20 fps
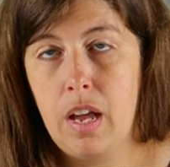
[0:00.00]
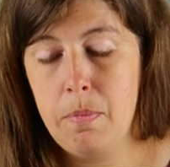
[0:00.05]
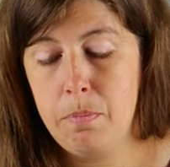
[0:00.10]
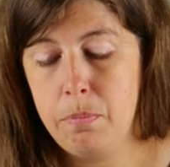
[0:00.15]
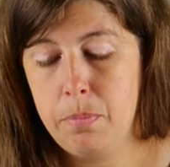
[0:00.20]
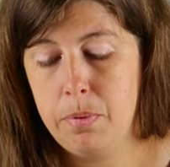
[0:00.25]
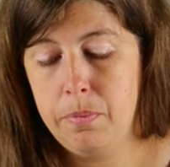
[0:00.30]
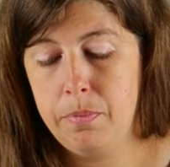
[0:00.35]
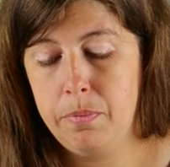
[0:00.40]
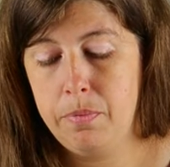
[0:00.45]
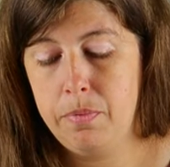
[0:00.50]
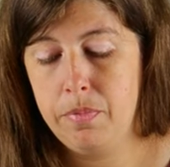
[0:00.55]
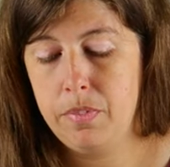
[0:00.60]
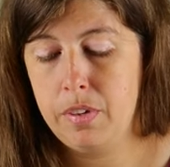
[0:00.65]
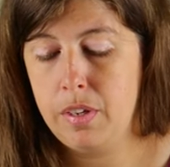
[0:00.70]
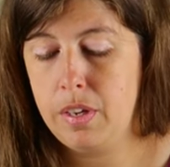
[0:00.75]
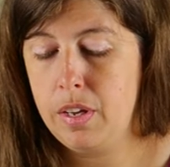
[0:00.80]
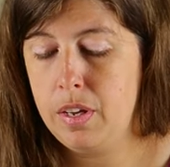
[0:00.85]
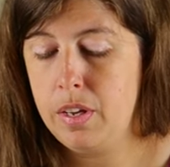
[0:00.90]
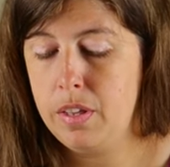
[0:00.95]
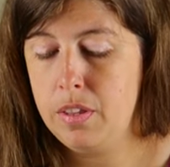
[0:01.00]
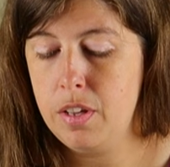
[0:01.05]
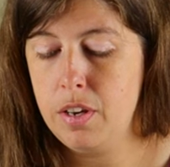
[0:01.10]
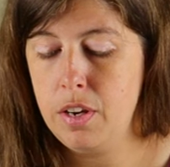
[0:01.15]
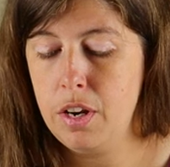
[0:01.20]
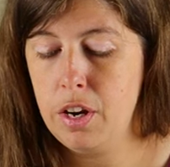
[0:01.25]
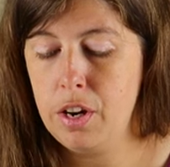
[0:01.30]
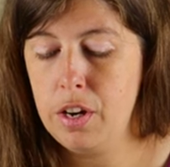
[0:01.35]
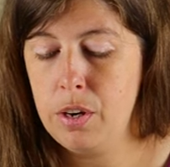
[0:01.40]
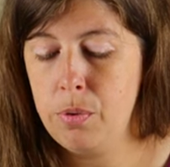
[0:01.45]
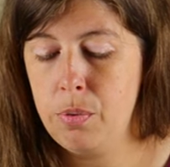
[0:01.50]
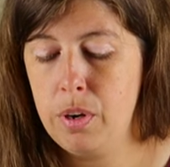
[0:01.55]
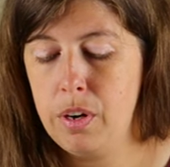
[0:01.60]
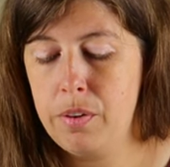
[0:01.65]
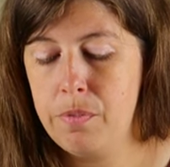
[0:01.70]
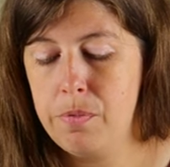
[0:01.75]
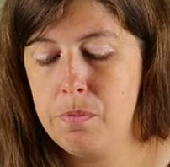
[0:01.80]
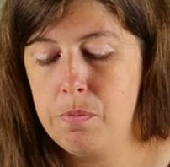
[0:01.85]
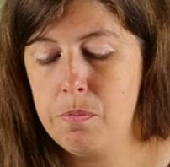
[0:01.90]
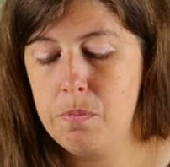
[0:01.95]
up, then you're going to want
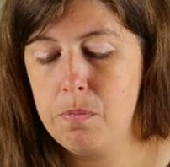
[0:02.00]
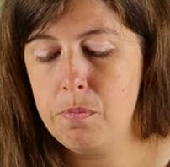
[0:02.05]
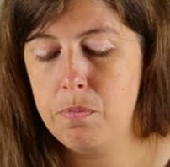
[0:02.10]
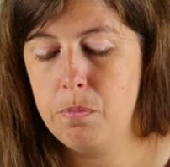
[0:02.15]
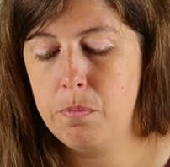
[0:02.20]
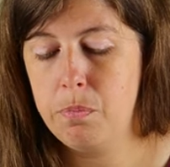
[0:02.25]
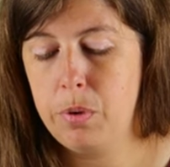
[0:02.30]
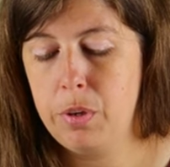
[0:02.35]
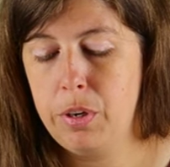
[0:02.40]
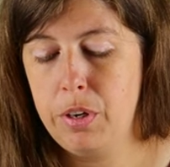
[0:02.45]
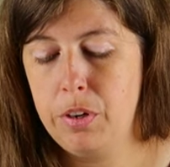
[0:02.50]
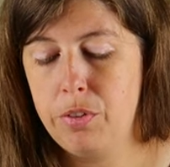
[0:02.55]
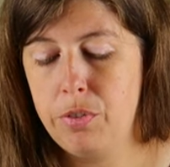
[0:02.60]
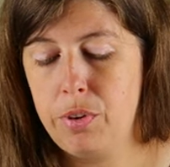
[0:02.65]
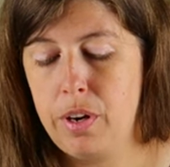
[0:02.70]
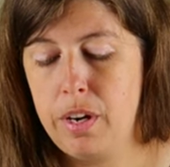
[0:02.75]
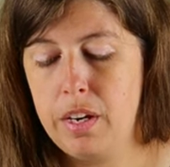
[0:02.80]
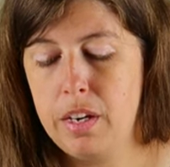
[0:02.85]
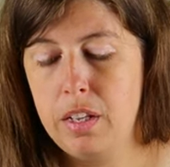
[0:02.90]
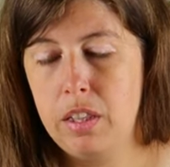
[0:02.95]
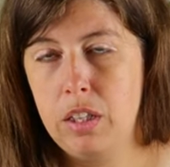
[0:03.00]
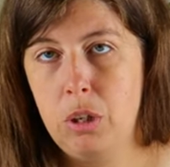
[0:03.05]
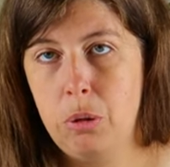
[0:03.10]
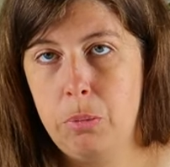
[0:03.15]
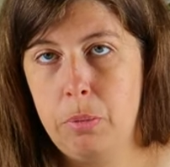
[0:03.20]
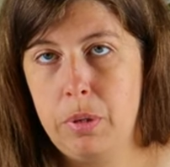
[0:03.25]
to put your thread in a little